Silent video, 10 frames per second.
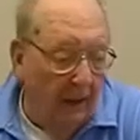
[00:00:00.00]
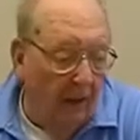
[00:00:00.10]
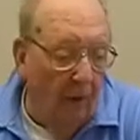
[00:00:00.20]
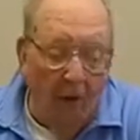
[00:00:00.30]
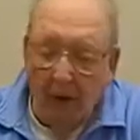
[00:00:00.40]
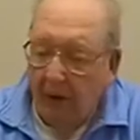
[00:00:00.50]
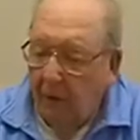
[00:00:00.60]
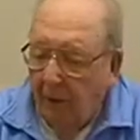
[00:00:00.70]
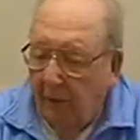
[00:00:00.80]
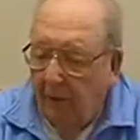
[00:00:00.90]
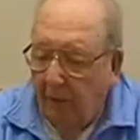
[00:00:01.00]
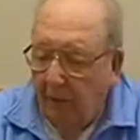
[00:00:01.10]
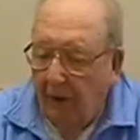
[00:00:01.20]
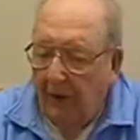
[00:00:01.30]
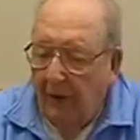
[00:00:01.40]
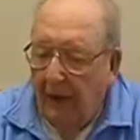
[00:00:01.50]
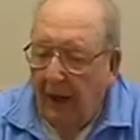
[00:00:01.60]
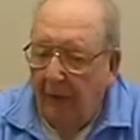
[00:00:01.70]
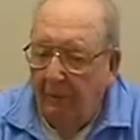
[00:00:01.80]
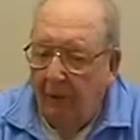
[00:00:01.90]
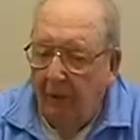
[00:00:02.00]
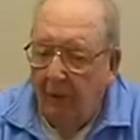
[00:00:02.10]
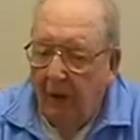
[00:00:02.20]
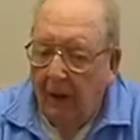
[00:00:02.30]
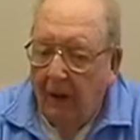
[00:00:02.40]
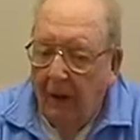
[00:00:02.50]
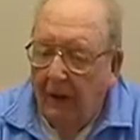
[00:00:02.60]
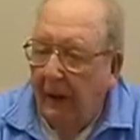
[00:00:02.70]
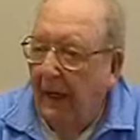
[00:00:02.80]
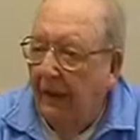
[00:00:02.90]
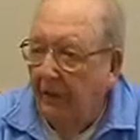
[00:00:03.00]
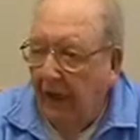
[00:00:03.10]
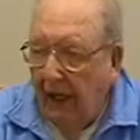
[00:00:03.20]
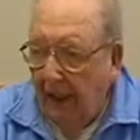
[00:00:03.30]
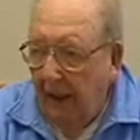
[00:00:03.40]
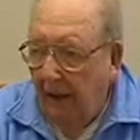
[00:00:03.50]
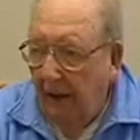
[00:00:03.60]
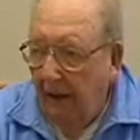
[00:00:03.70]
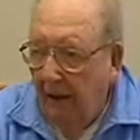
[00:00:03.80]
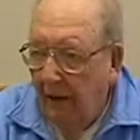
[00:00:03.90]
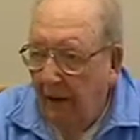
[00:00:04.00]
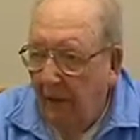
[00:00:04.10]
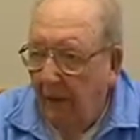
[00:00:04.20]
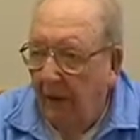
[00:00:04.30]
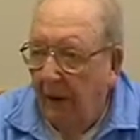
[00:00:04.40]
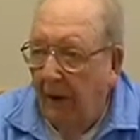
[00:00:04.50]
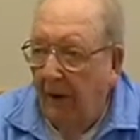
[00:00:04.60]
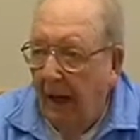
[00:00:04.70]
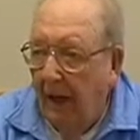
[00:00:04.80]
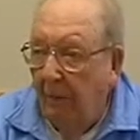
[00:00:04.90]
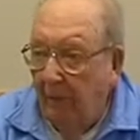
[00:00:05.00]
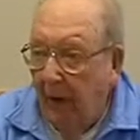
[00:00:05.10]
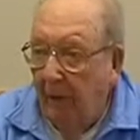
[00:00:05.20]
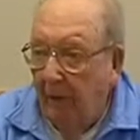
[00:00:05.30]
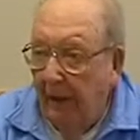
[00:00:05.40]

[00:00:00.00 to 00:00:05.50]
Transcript: go on a trip one time to Nagasaki, where the atom bomb